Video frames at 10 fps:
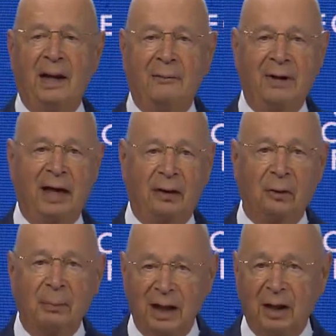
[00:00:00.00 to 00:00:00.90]
We had to
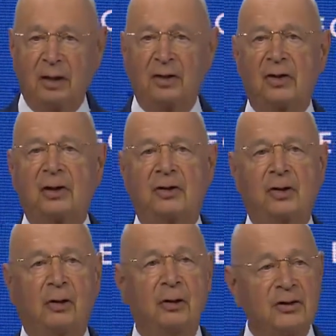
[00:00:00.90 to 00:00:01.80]
manage the
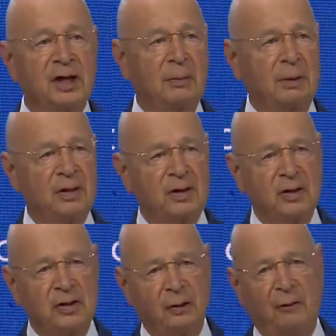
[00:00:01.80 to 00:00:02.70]

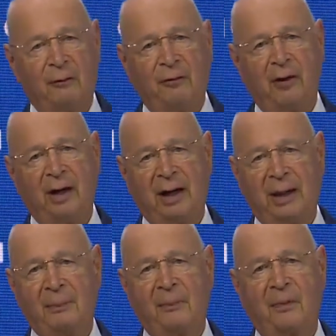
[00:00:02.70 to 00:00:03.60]
consequences of
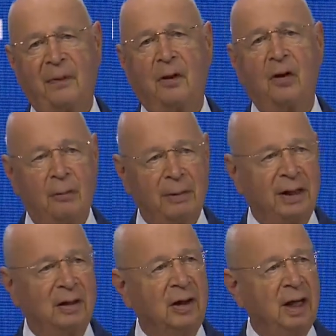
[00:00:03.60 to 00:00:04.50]

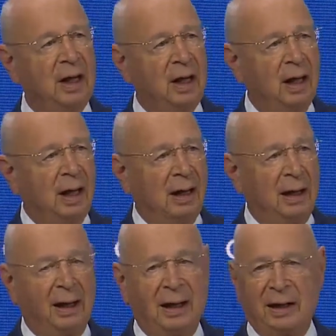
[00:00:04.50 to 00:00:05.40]
COVID.
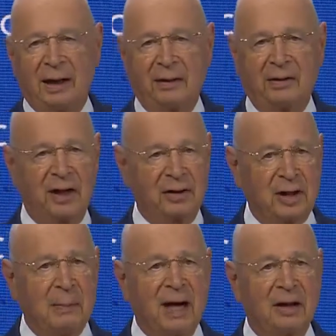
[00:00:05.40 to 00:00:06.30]
Just
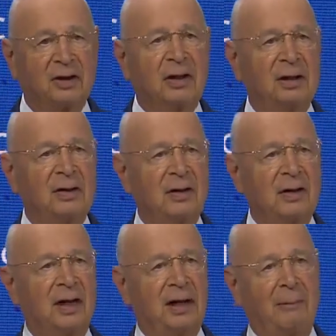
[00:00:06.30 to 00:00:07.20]

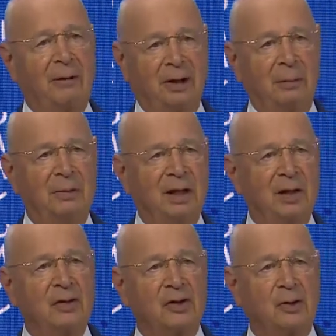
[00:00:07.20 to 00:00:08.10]
imagine what it
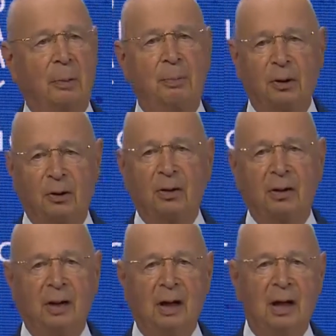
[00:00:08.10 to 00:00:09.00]
means to put
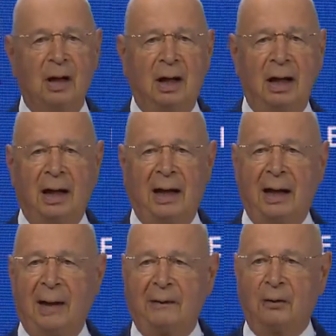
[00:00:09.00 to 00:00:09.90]

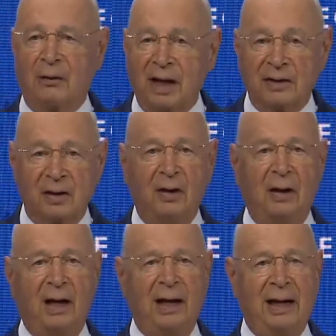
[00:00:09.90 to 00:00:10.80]
together
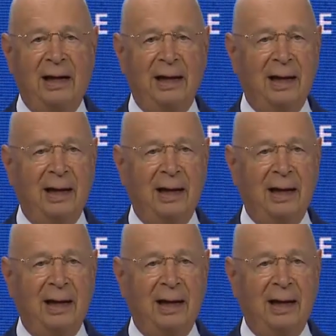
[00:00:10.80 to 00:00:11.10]
a